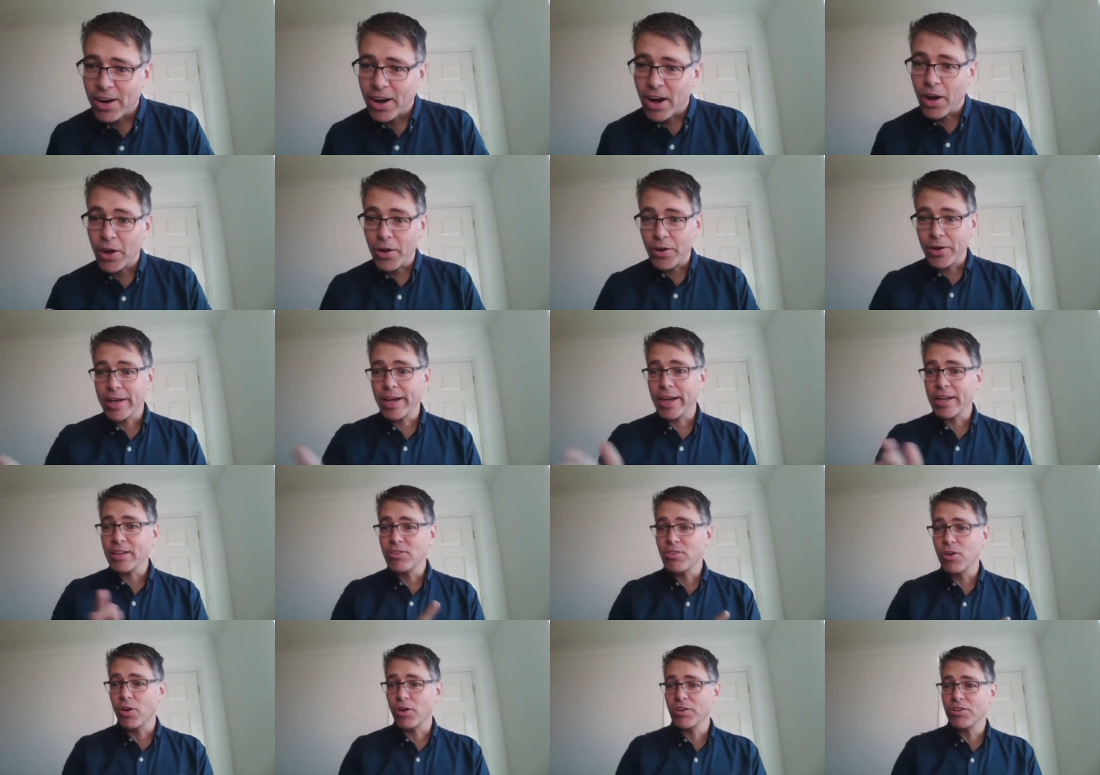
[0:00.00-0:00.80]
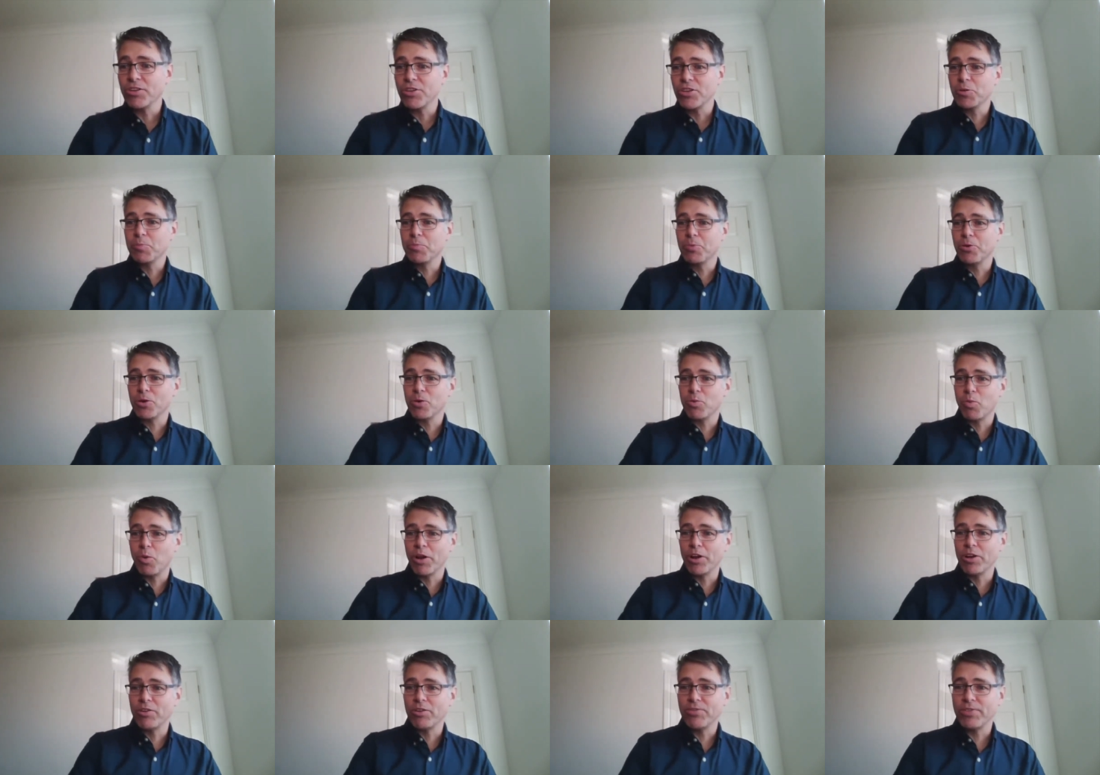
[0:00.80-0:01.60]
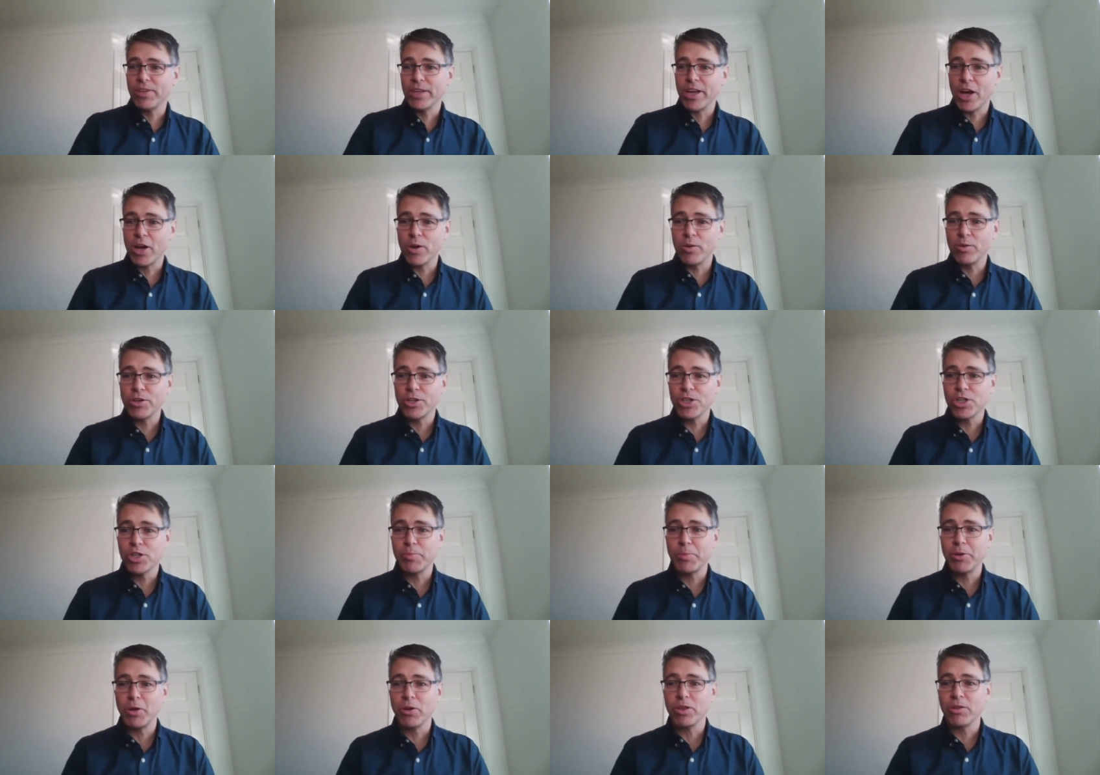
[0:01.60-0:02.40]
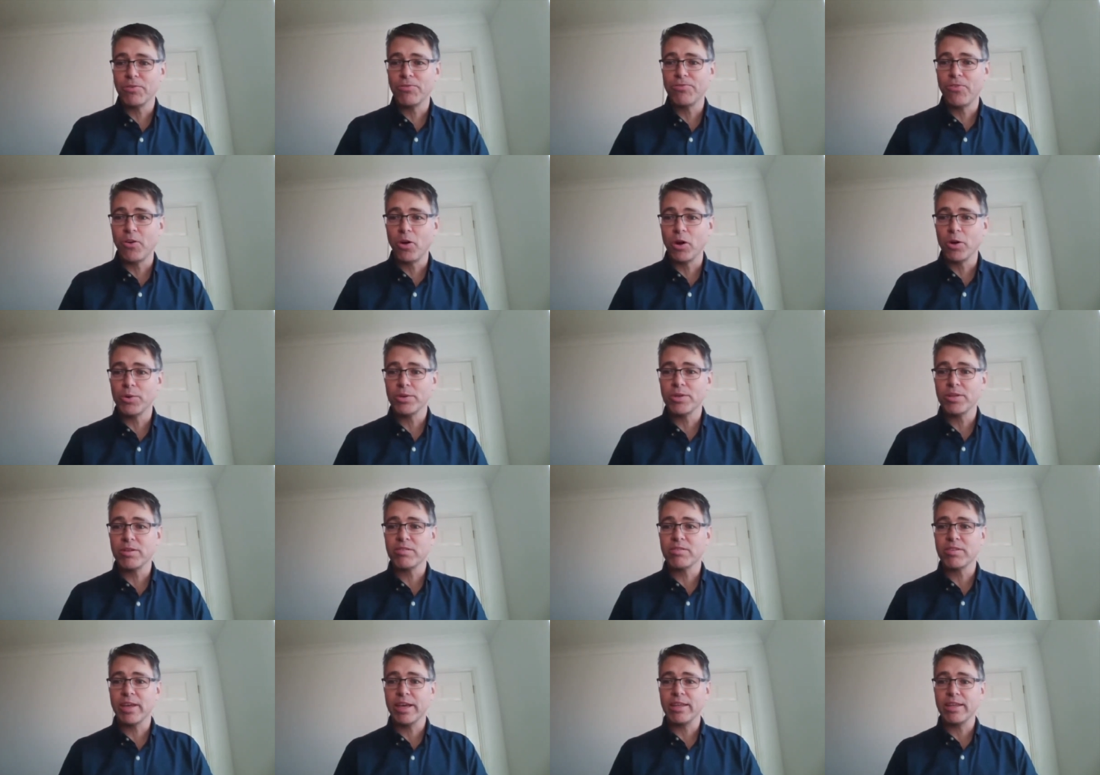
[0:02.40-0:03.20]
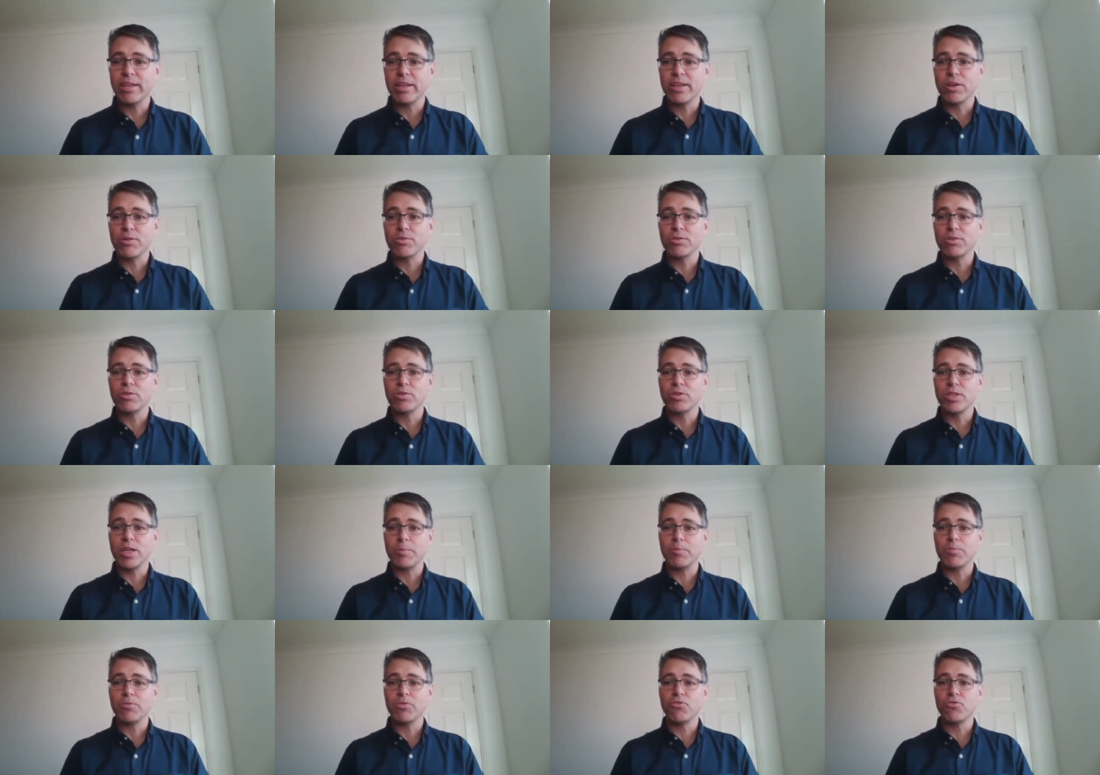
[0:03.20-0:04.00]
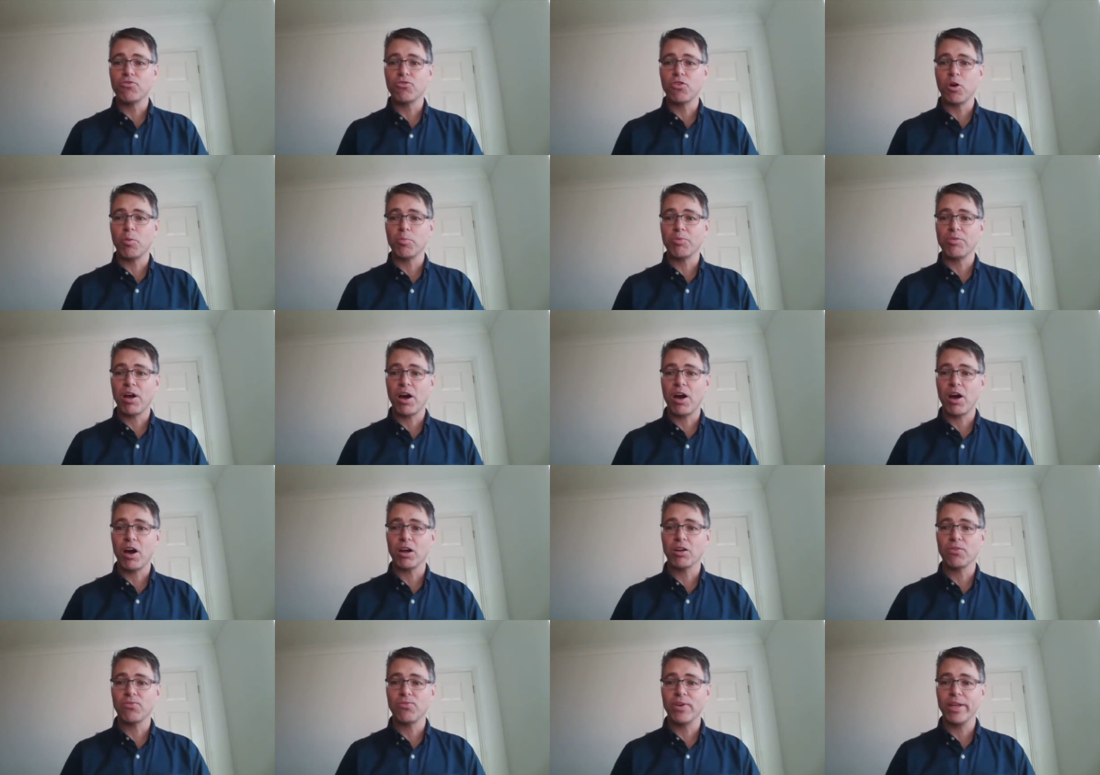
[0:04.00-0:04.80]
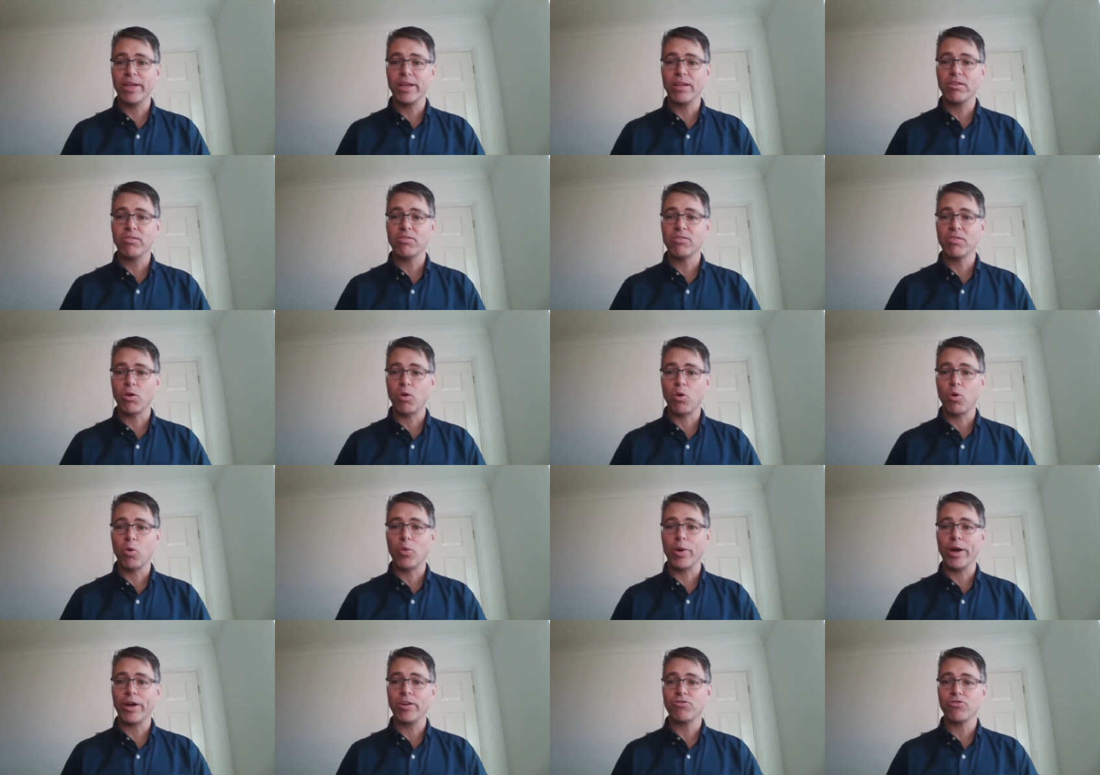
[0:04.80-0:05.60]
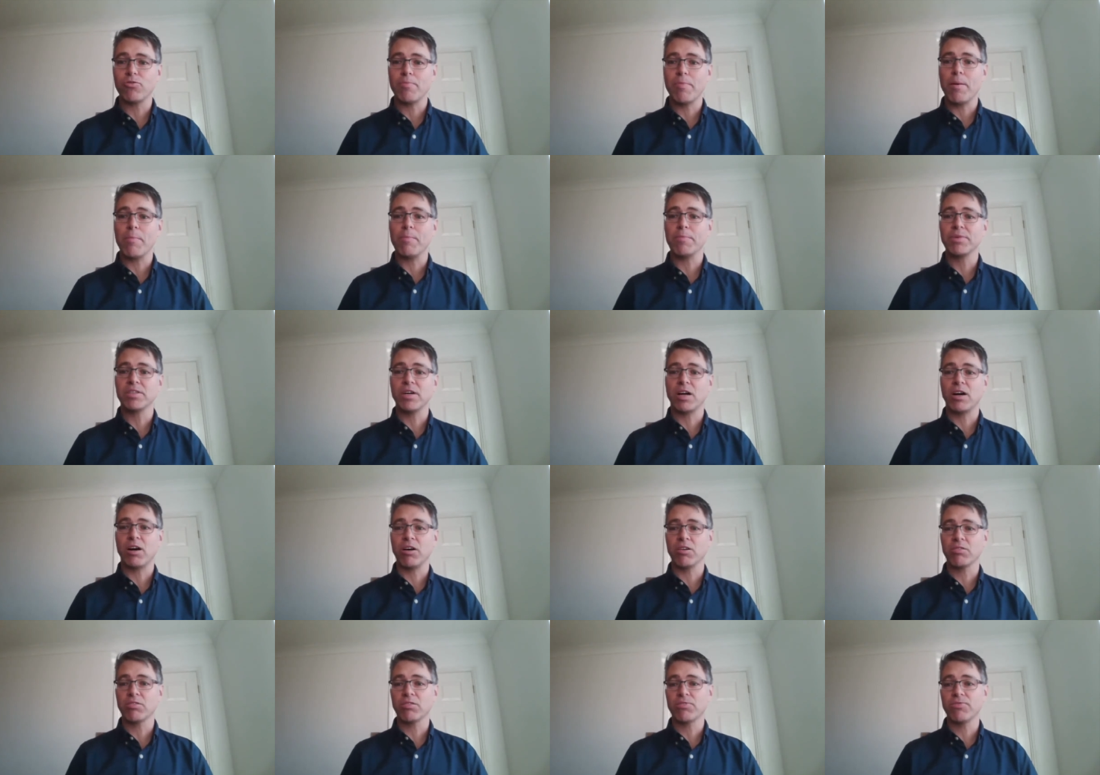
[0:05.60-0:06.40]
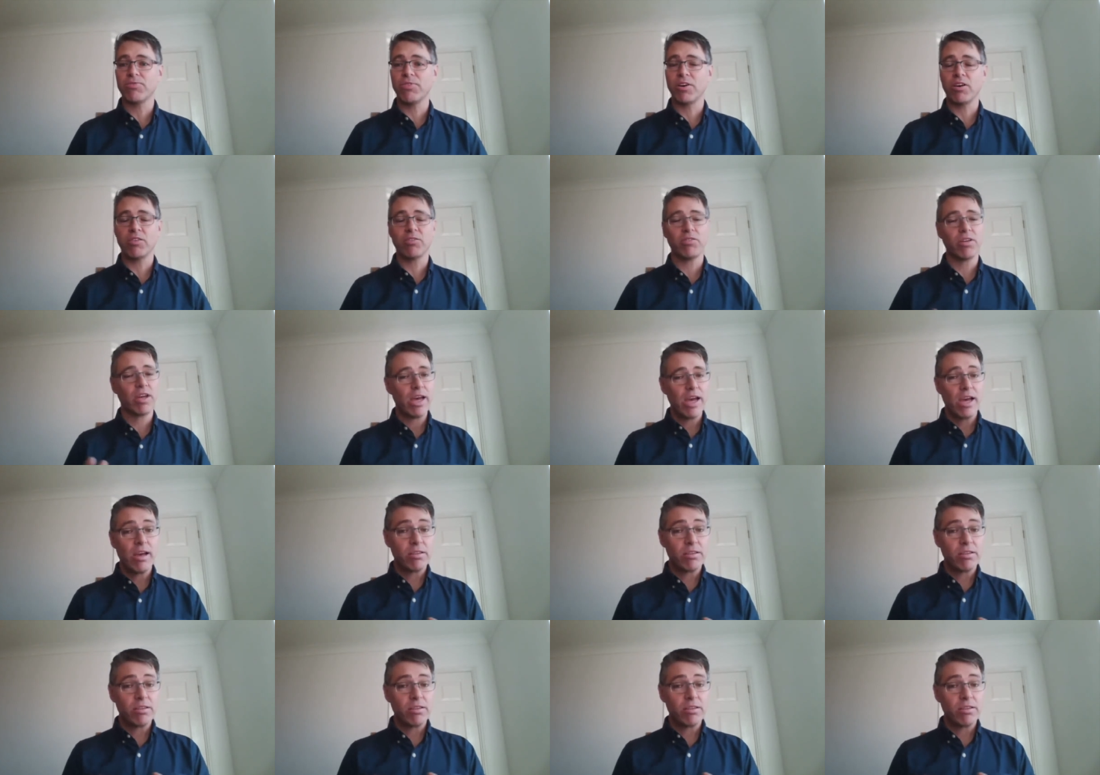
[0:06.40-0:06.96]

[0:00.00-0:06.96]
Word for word: Okay, Donna's just put, wonder if the owner should be on the follower to say they don't do dips and drops. Hard for leaders to always remember to ask first.